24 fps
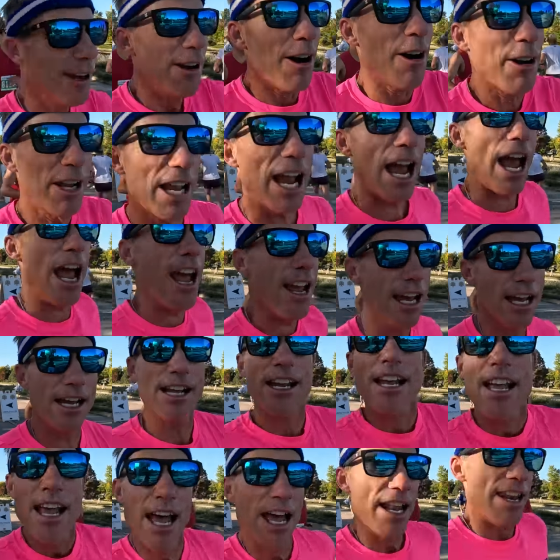Okay,
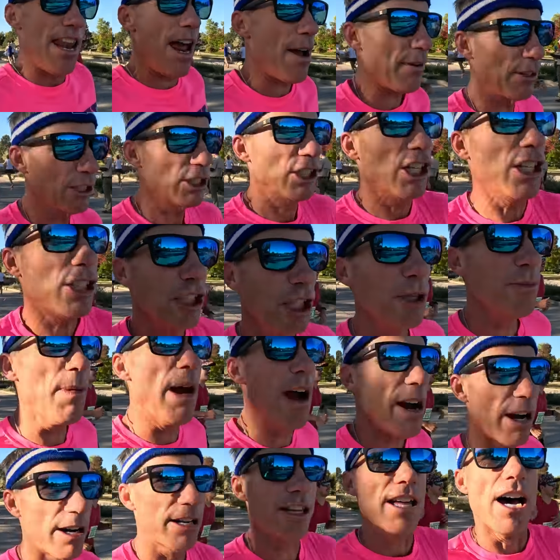now it's just the
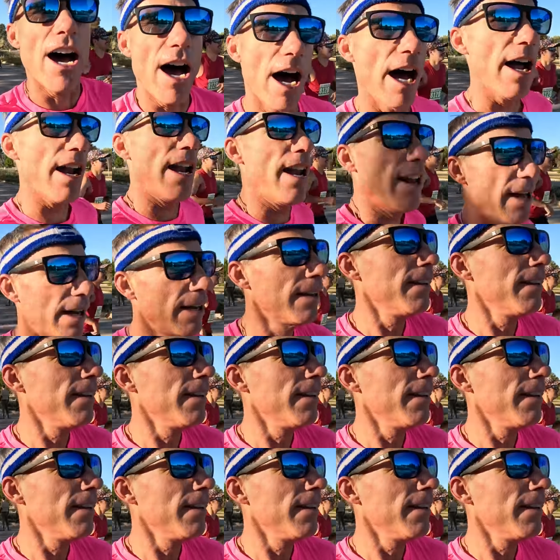marathon.